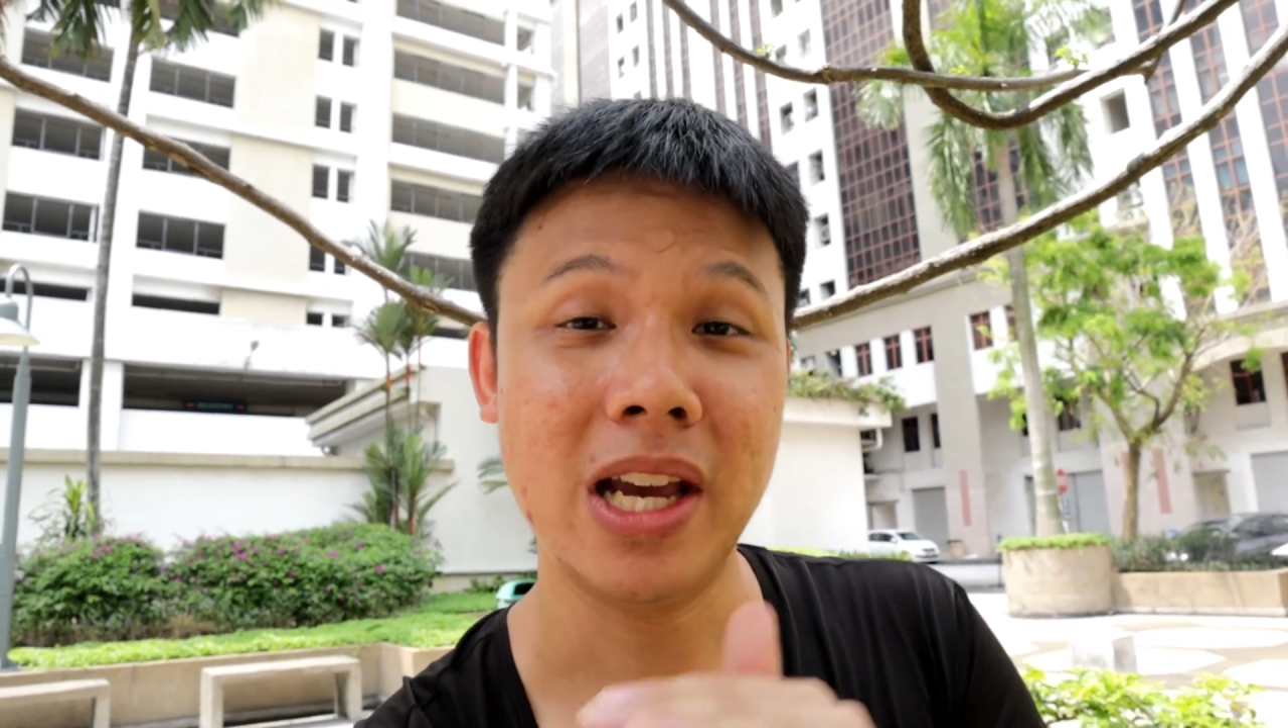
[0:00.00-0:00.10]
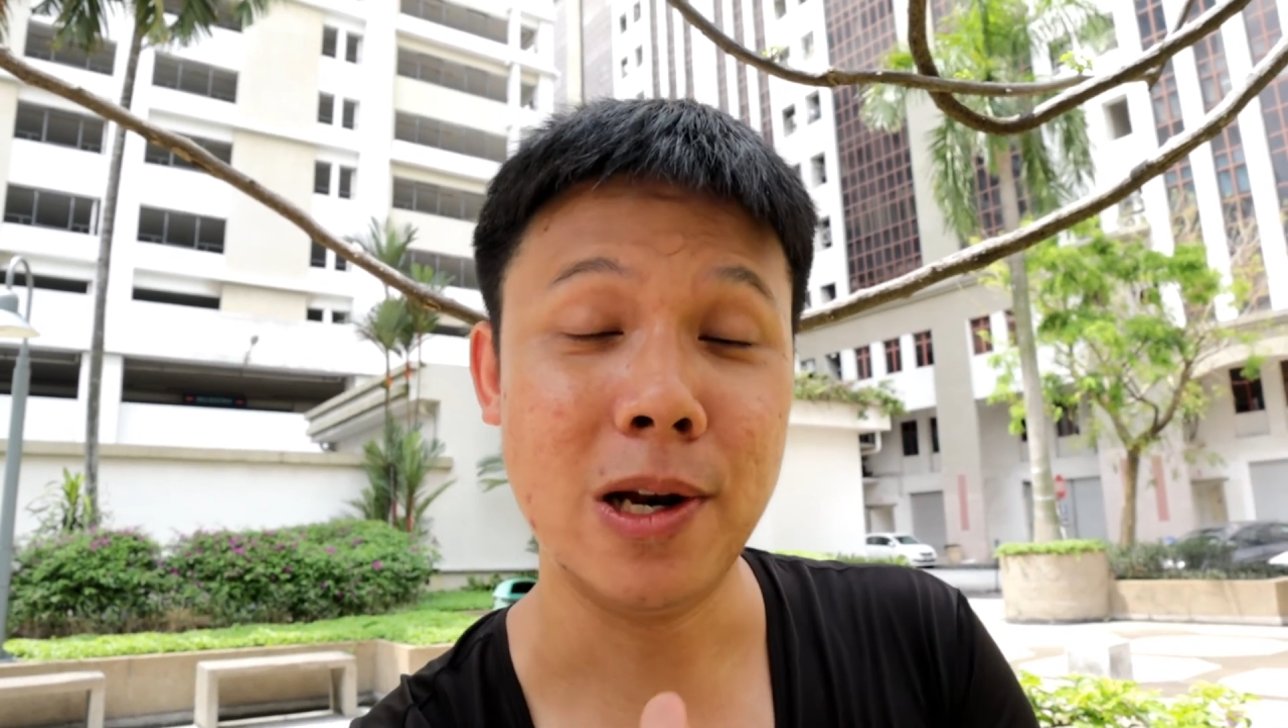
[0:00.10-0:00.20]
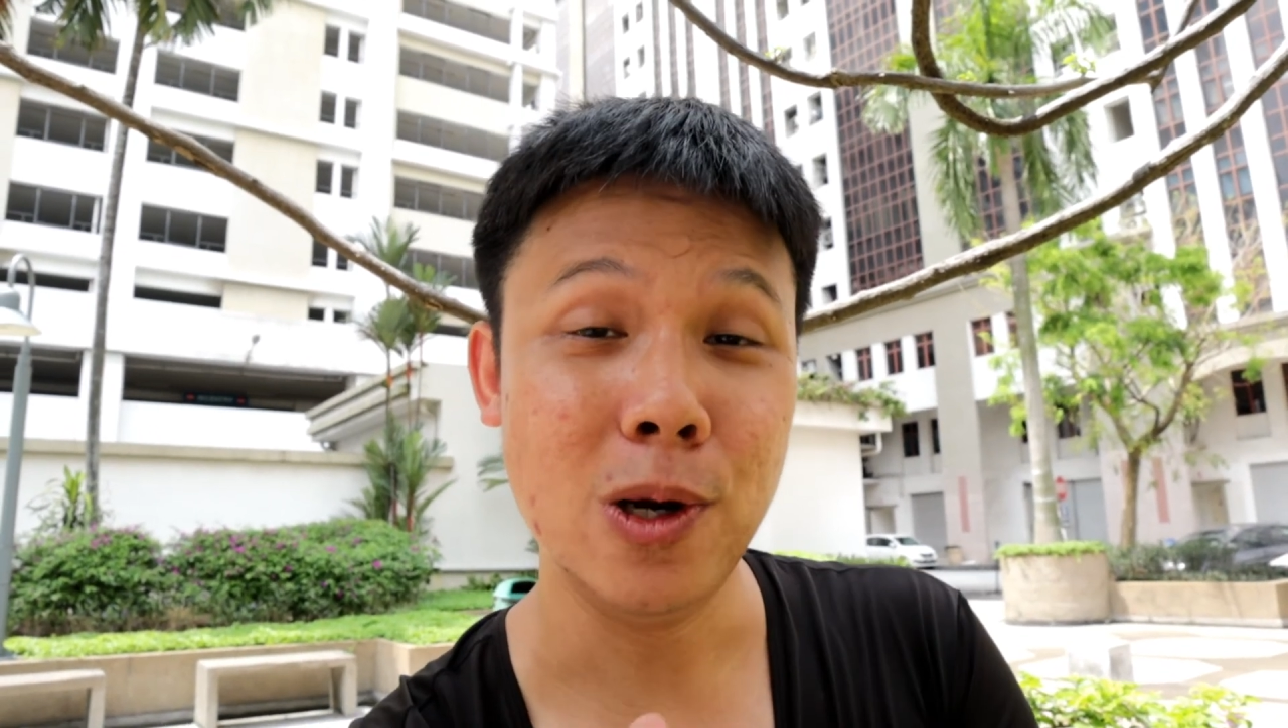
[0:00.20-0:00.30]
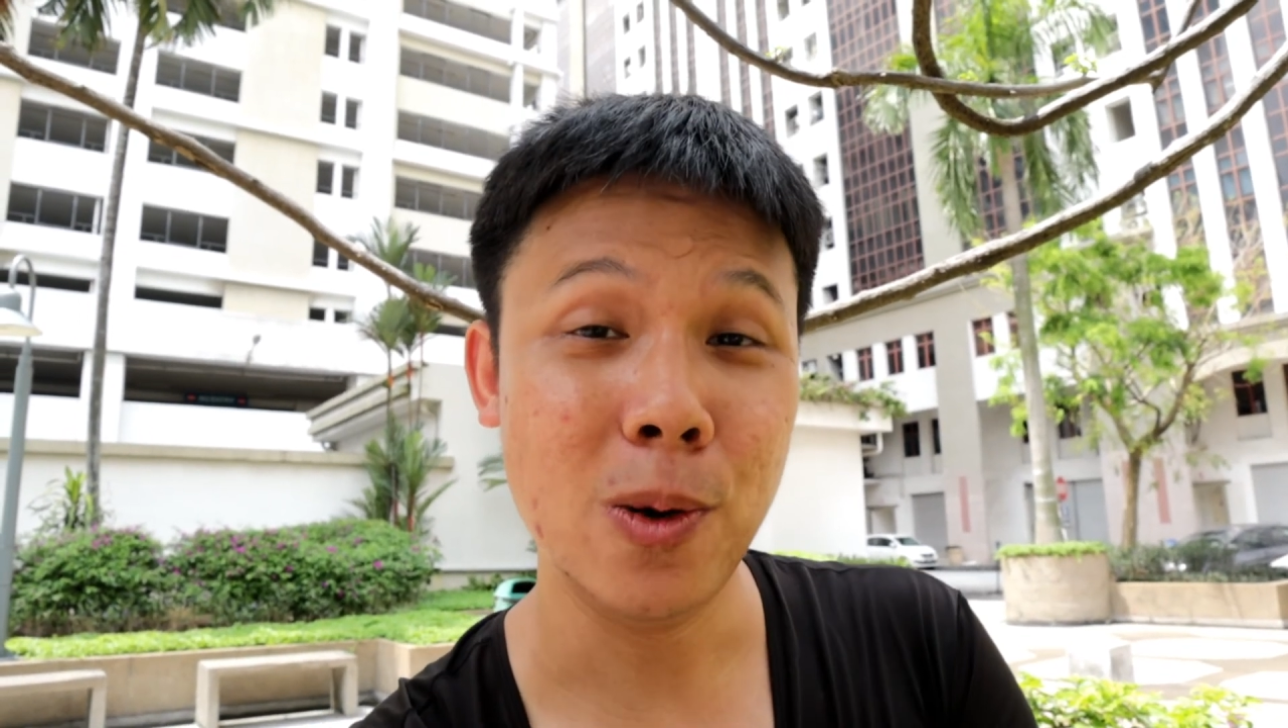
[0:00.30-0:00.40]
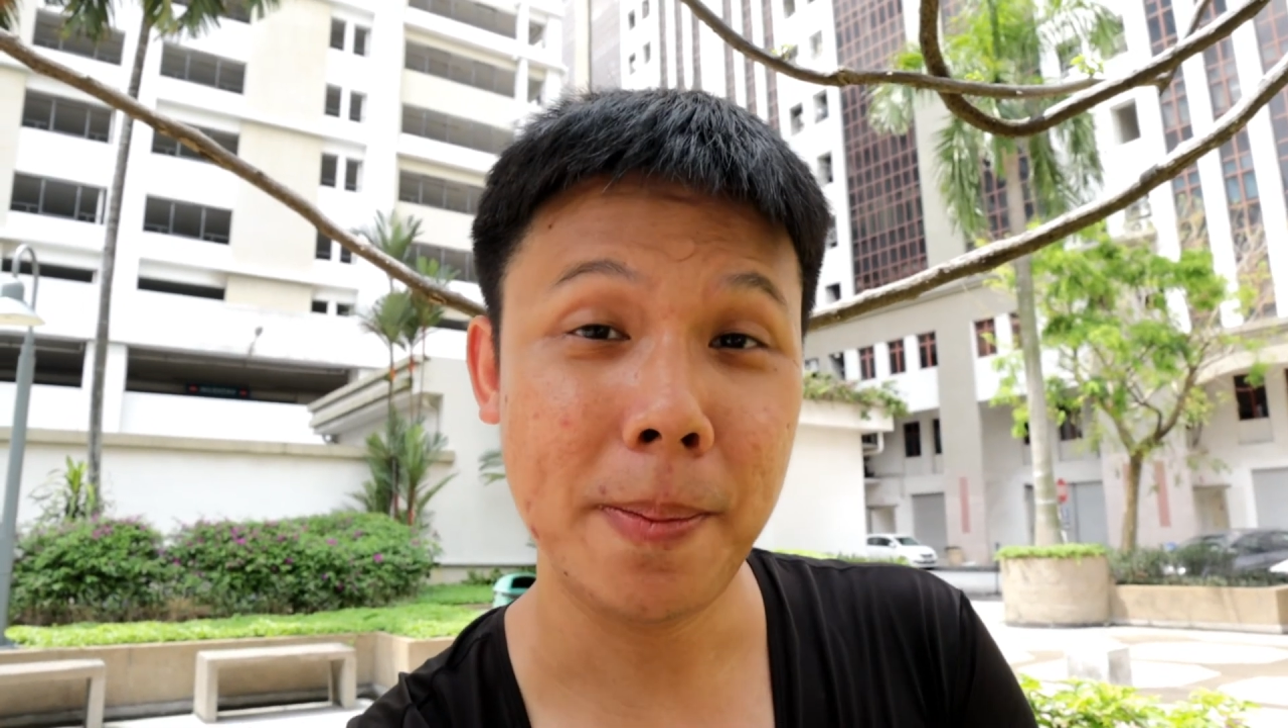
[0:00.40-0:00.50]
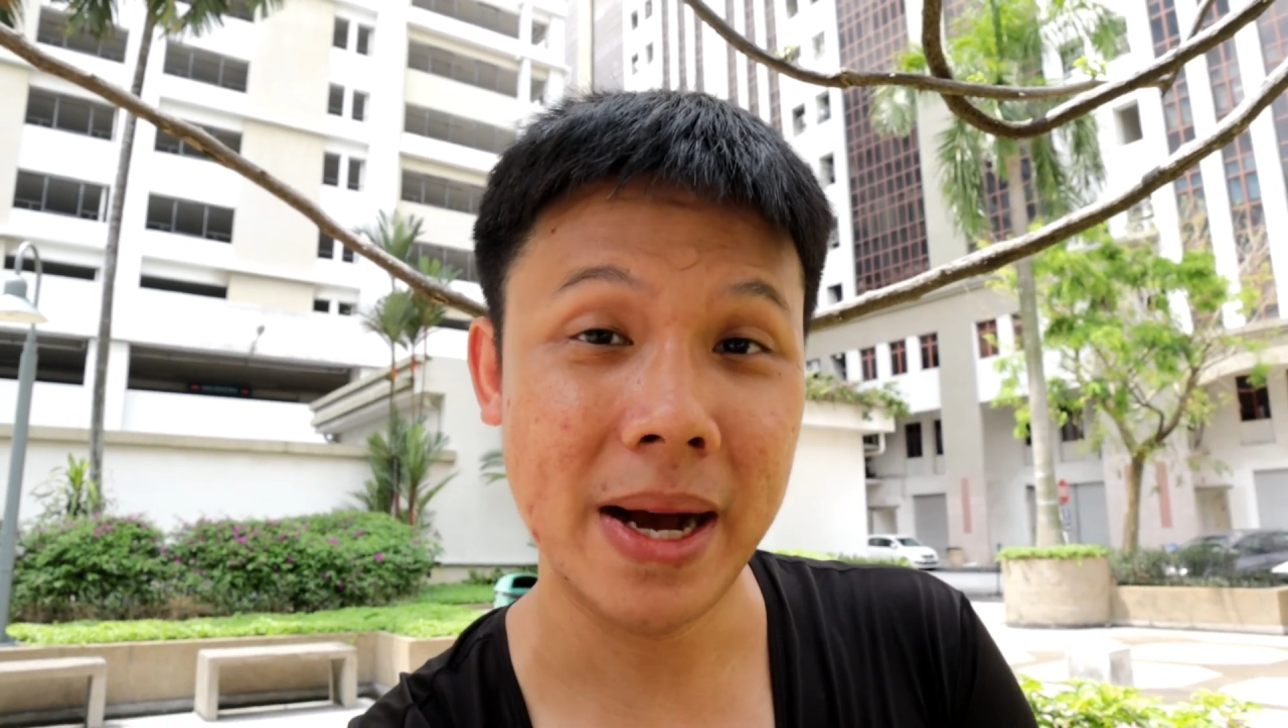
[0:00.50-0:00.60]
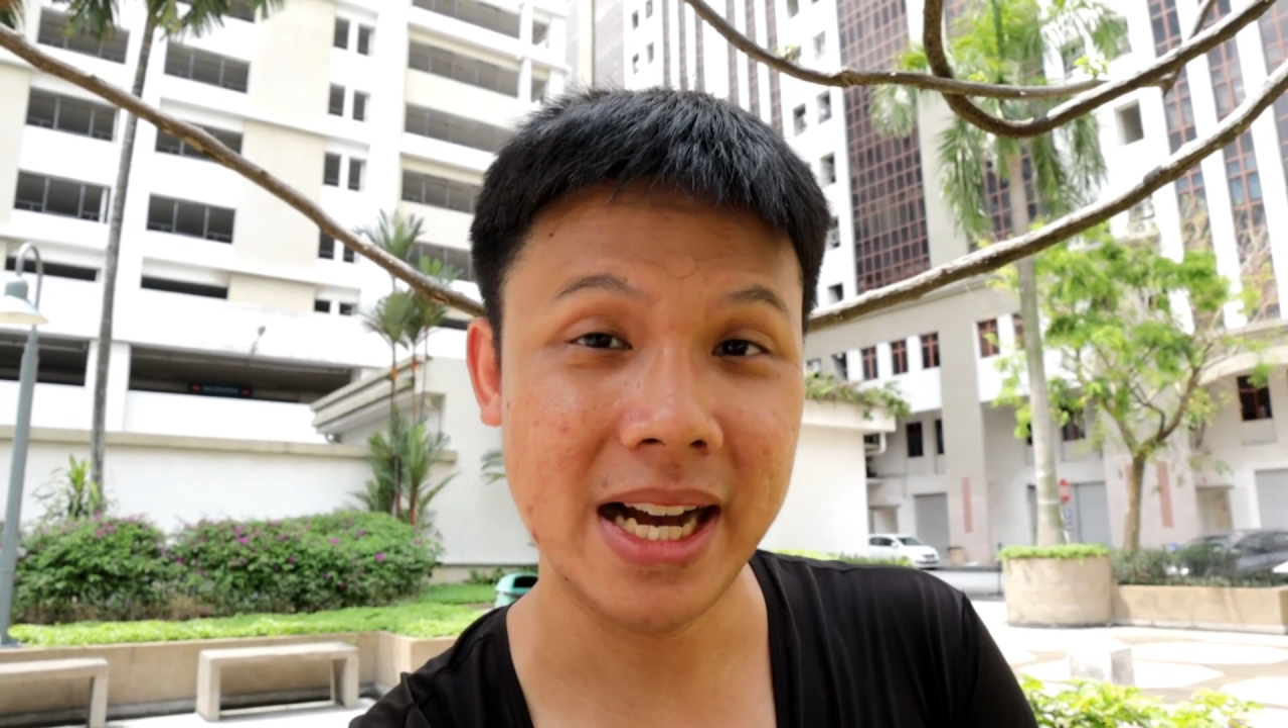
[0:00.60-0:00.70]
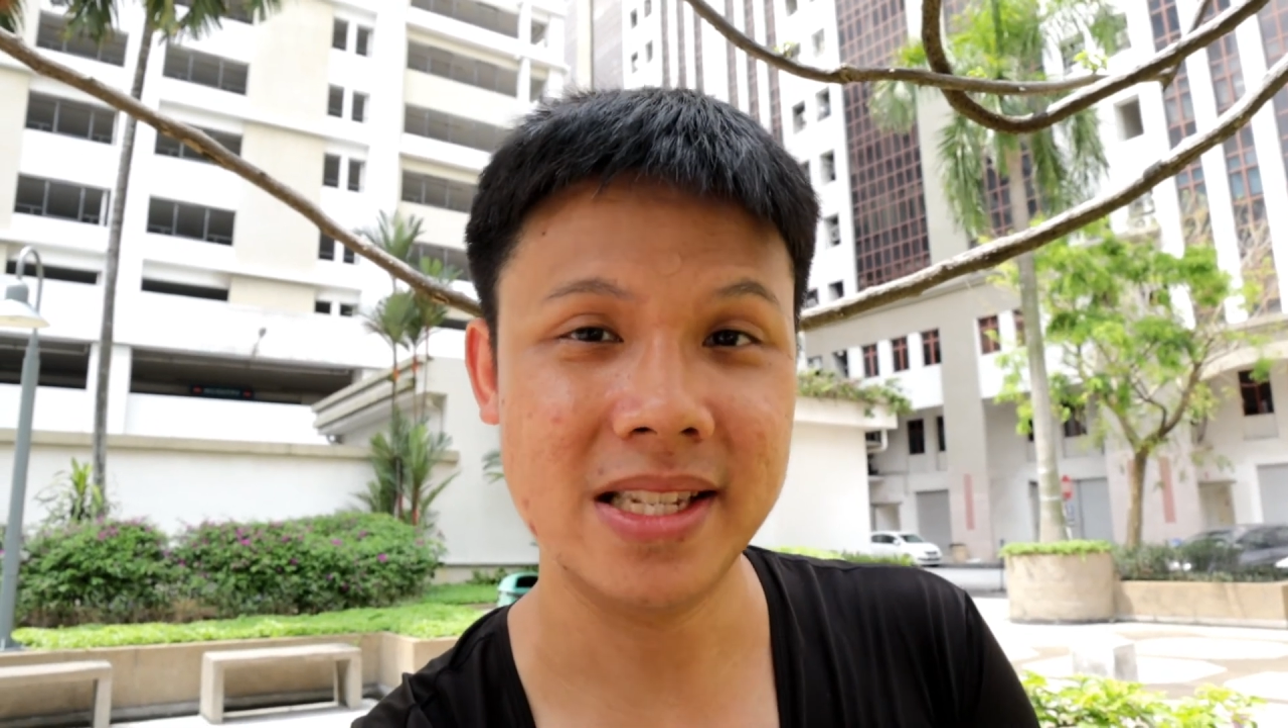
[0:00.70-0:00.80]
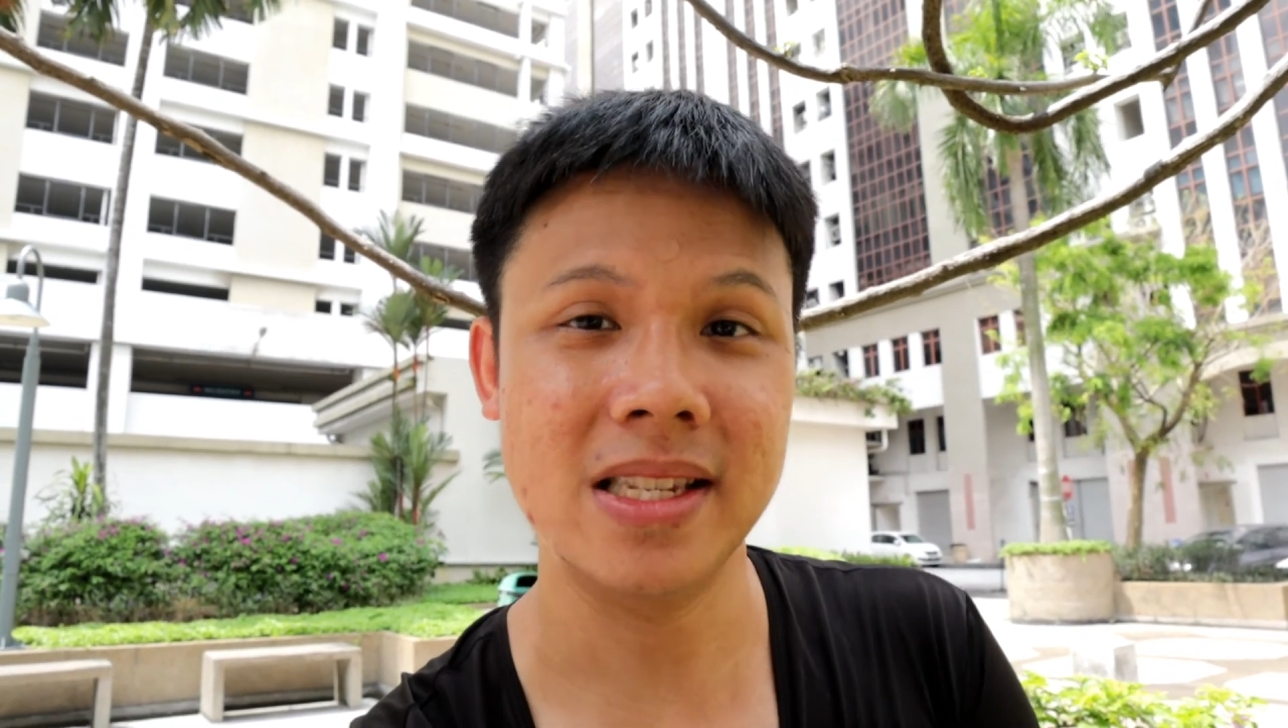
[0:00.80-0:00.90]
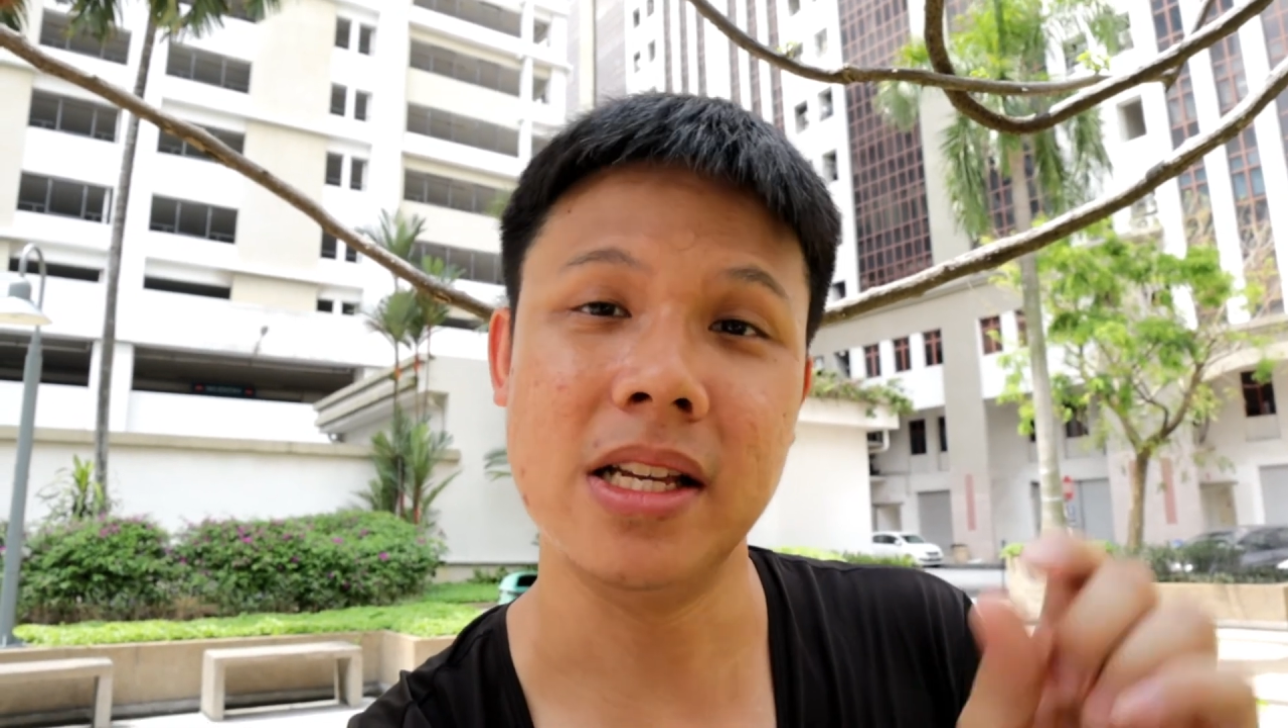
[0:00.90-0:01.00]
can look
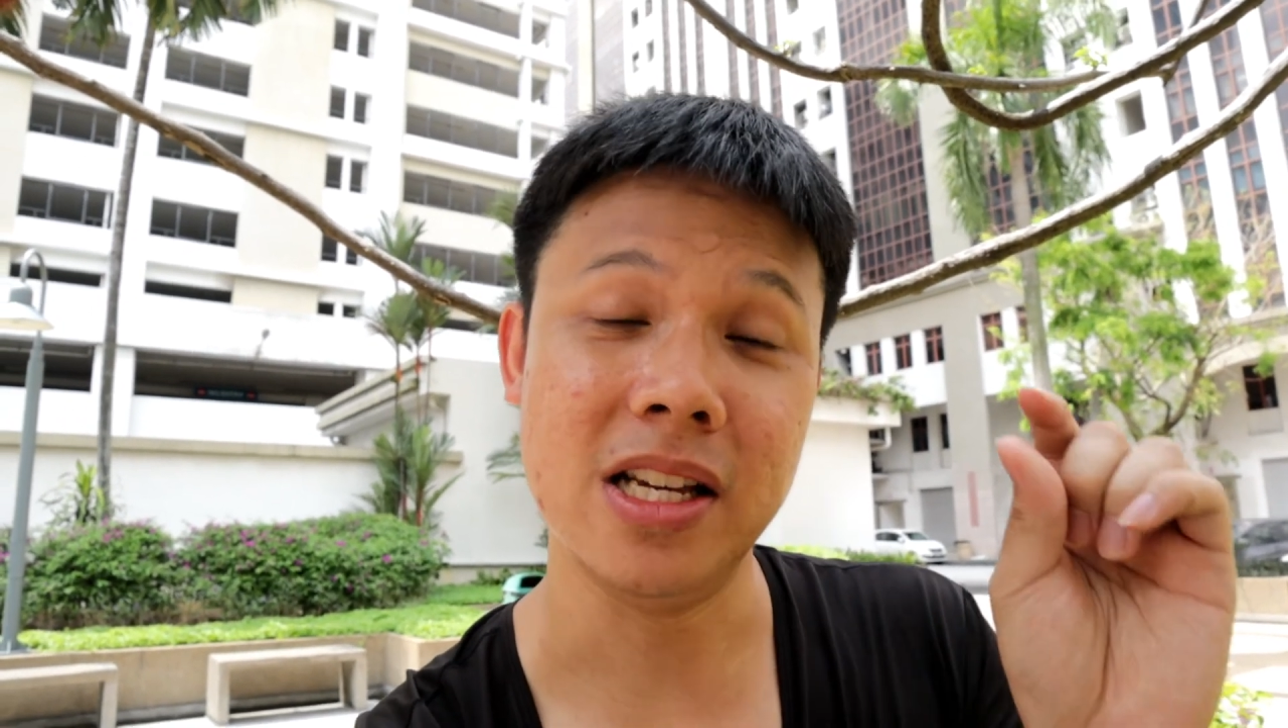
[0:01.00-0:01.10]
past